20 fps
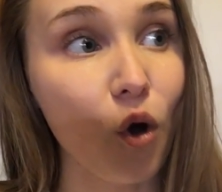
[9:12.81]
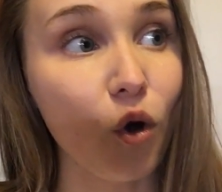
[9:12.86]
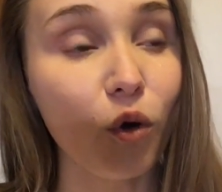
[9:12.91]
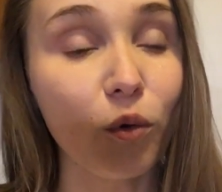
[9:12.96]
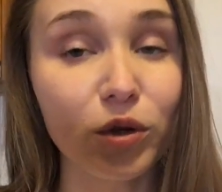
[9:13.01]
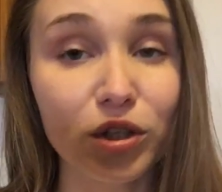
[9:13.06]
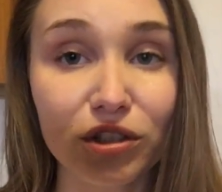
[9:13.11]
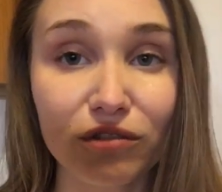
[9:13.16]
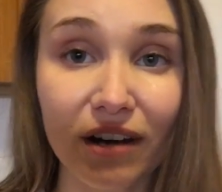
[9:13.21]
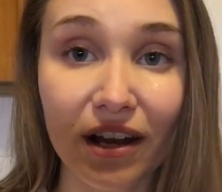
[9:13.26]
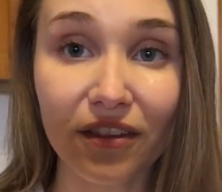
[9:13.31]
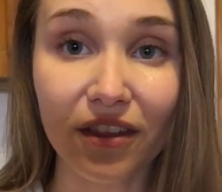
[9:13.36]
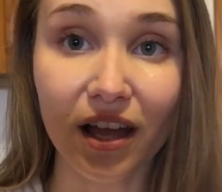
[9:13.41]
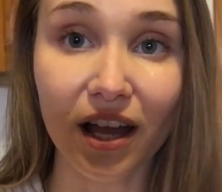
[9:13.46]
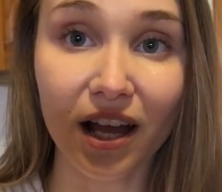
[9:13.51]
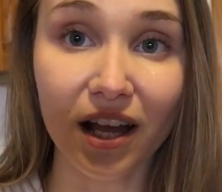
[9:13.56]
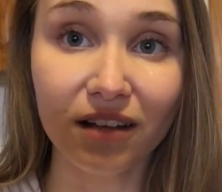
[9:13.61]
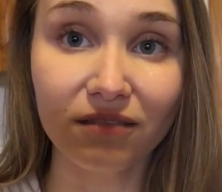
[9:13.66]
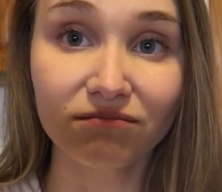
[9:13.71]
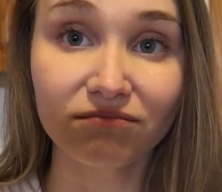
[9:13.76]
Or would you
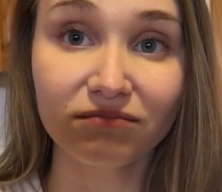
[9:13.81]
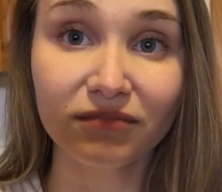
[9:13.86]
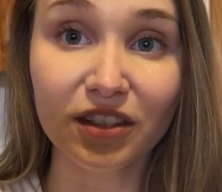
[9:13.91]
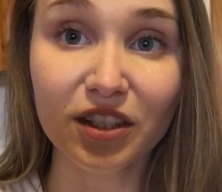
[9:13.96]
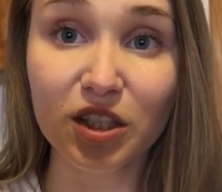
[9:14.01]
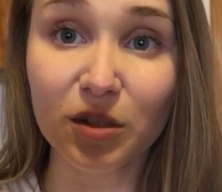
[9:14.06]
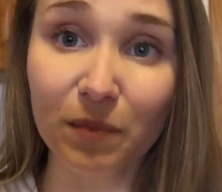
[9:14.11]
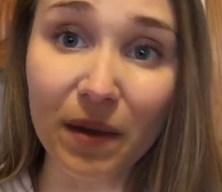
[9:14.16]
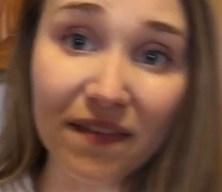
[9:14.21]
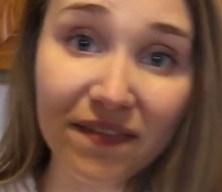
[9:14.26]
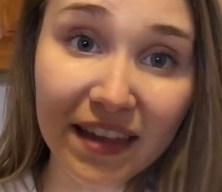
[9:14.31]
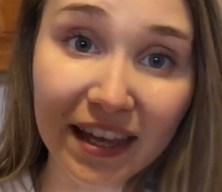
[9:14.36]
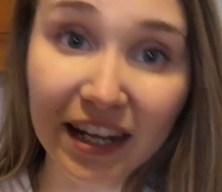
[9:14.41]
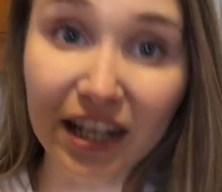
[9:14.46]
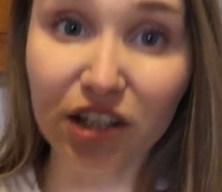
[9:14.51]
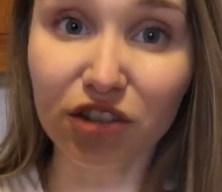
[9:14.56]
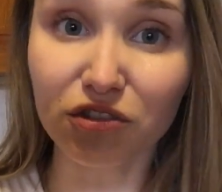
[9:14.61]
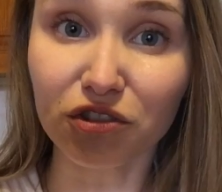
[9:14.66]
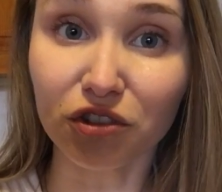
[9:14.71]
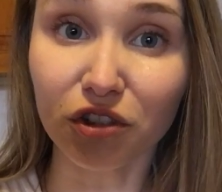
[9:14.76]
rather spend that
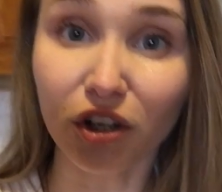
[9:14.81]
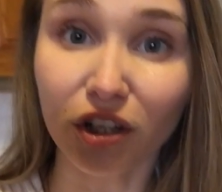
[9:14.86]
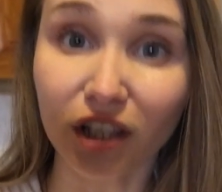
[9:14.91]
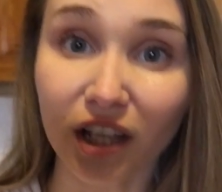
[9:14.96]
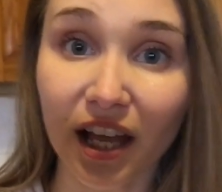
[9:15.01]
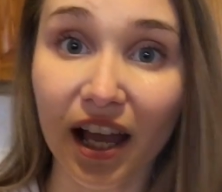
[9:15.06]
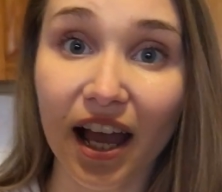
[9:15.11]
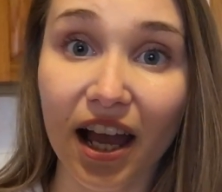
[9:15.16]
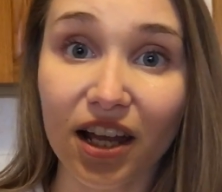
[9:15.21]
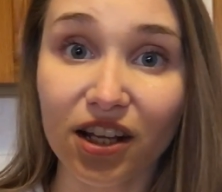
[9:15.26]
extra dollar